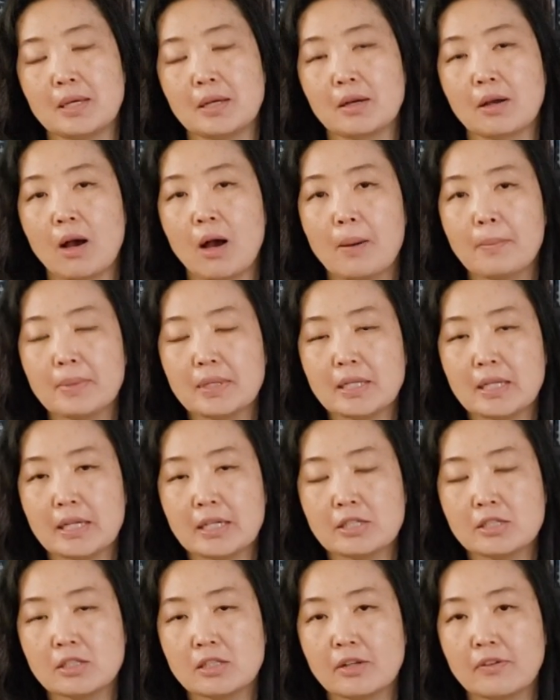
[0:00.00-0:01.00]
a
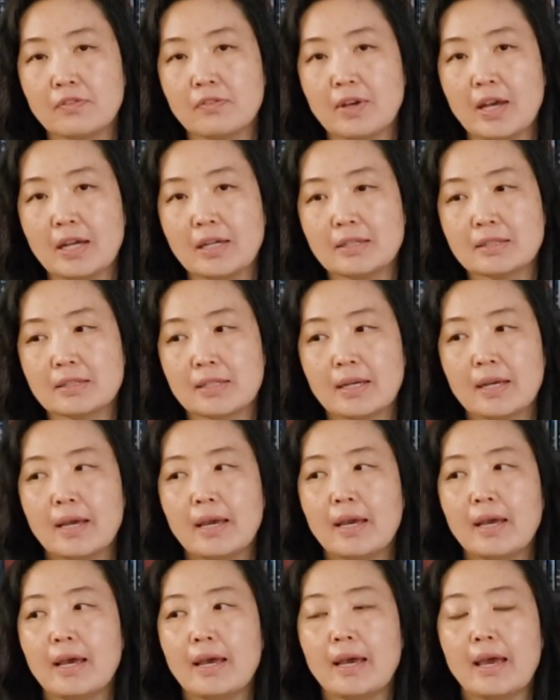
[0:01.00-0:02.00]
combination effect.
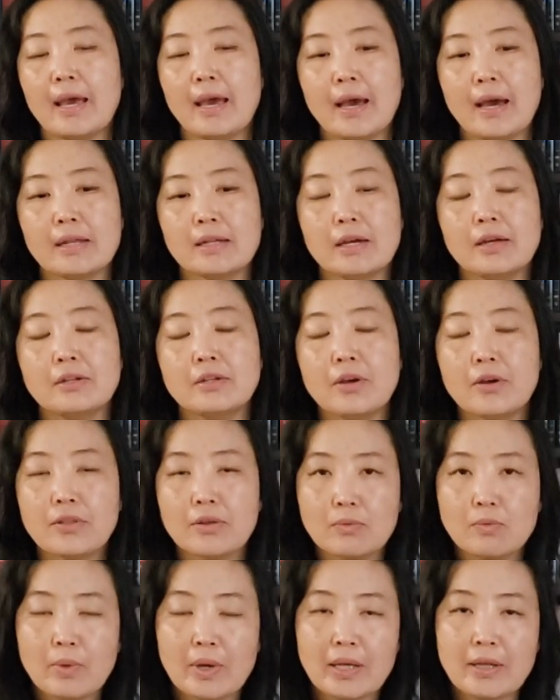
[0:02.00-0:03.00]
And
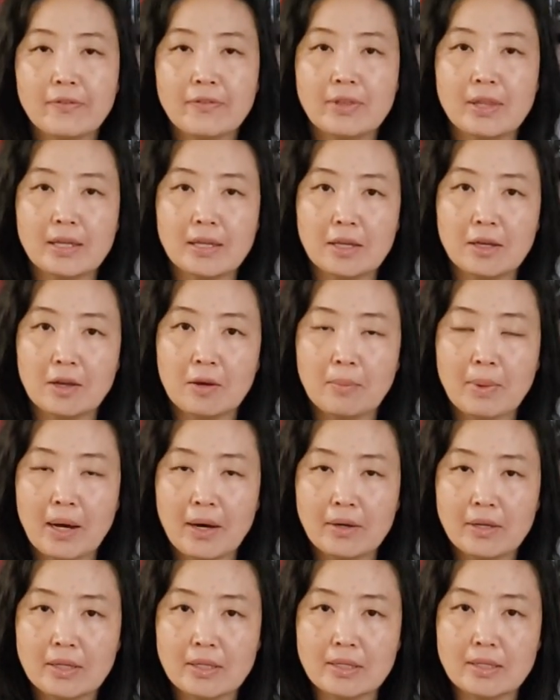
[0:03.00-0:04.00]
another way of thinking
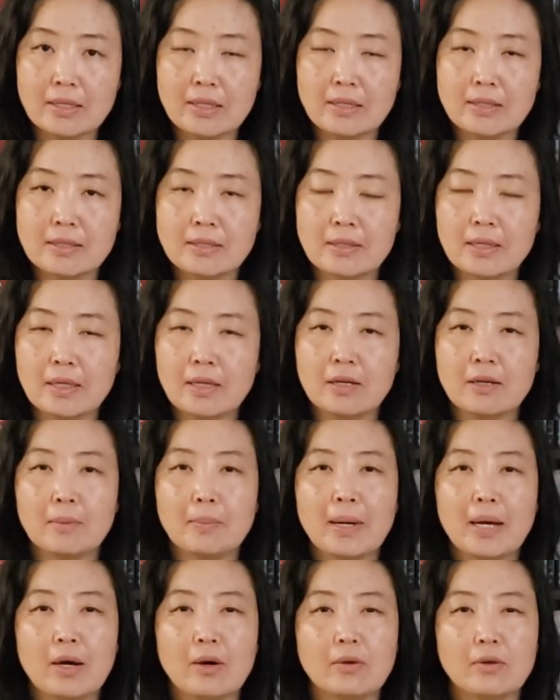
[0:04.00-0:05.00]
about it is thinking
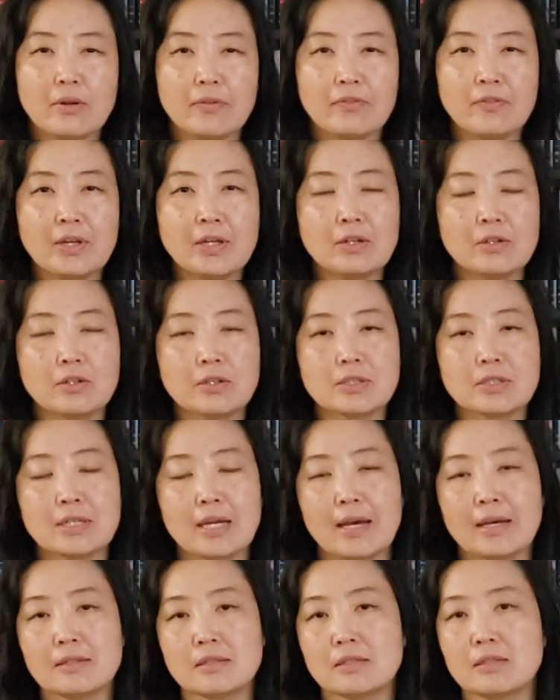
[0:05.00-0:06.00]
about fingers
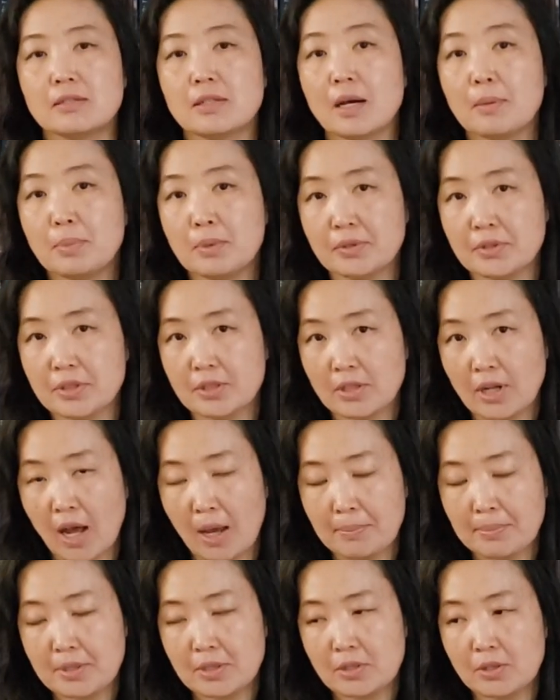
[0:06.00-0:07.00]
as double
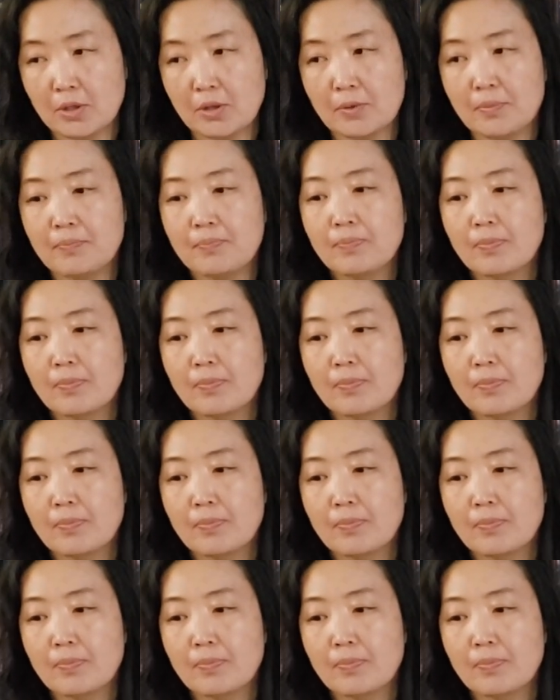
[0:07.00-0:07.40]
stops. So